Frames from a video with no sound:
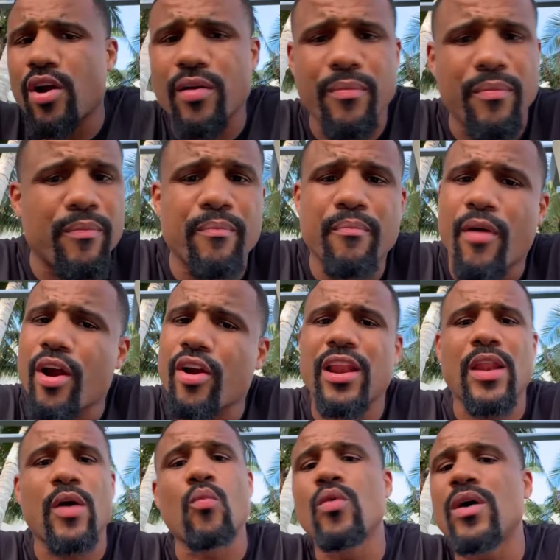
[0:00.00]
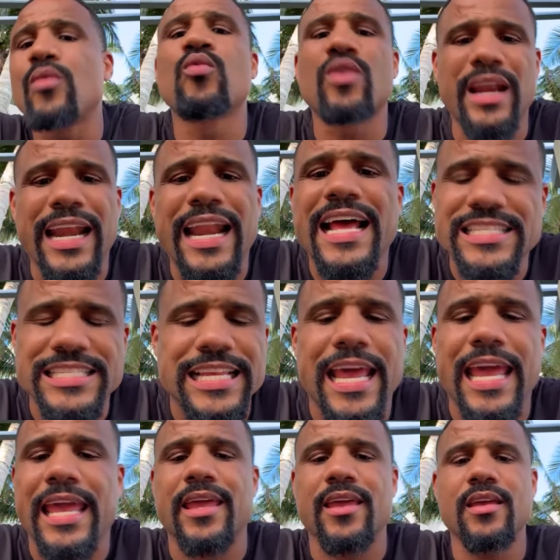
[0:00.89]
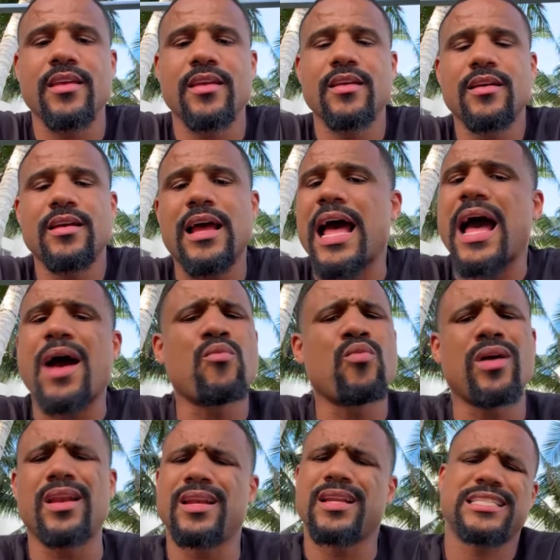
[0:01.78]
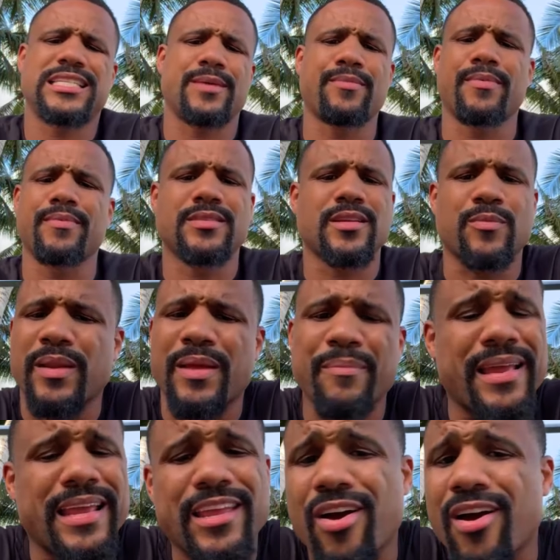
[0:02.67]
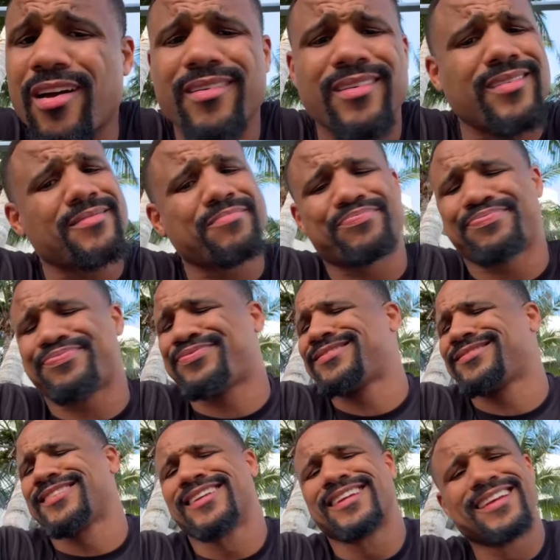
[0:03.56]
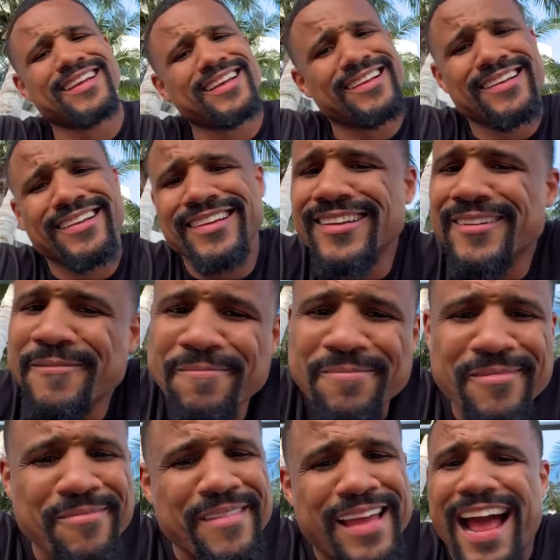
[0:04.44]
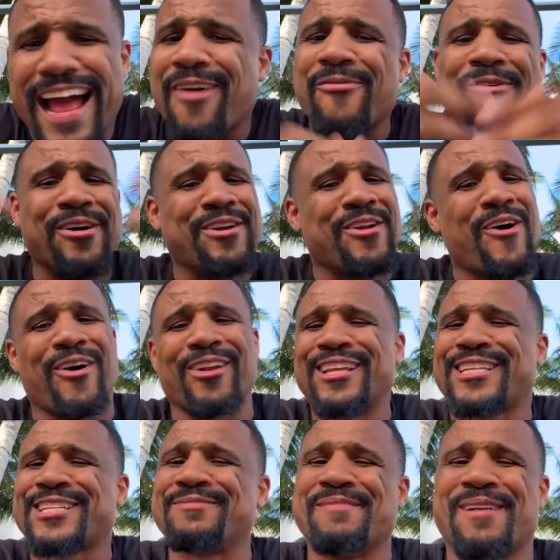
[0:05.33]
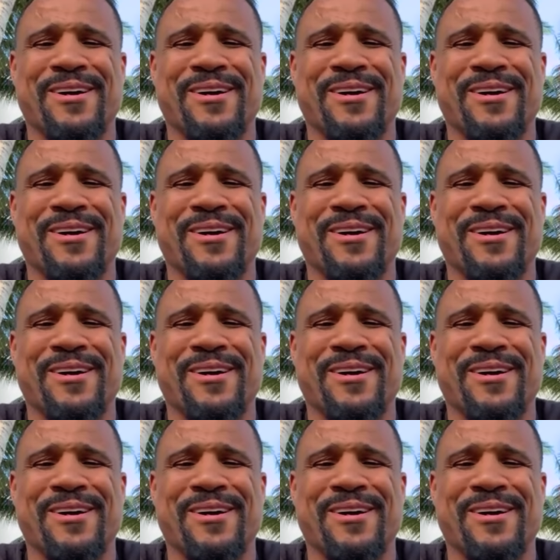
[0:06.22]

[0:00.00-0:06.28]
murder, murder, what, what did I say? I'm willing to step up to play, Man, y'all, man, I want all